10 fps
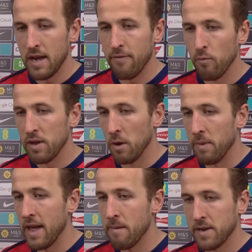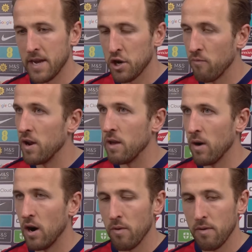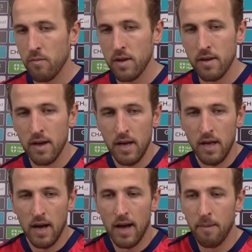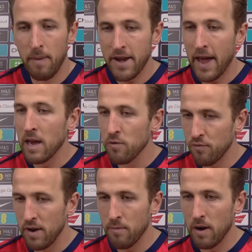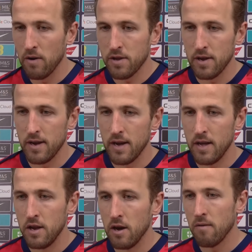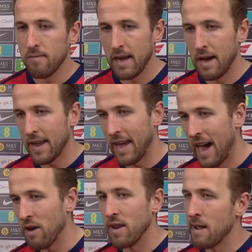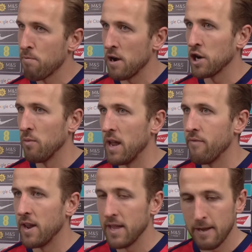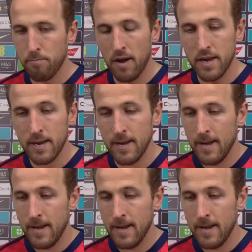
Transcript: I thought we dominated possession really well. We made angles really well to get out of their pressure whenever they did press.